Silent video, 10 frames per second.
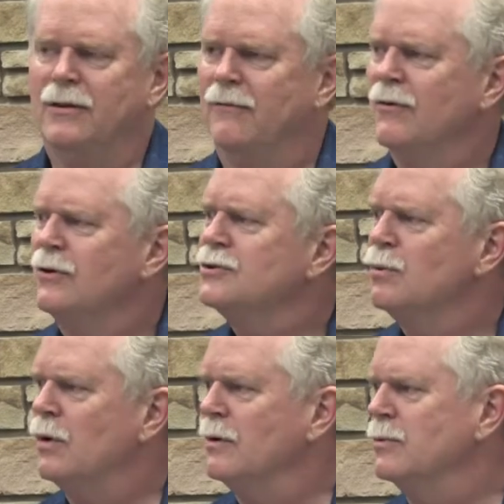And the first
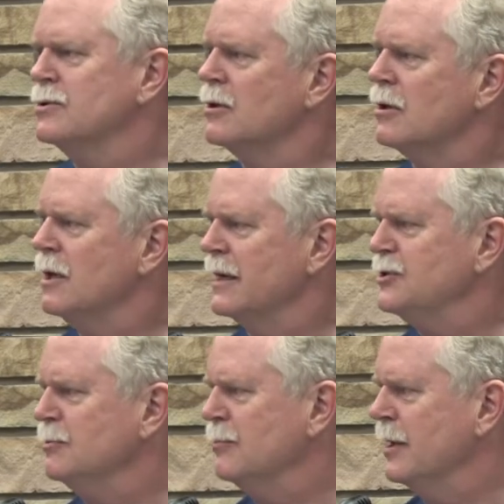one was the
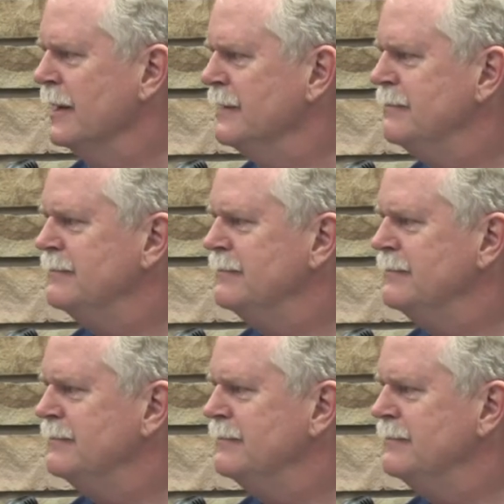collection plate.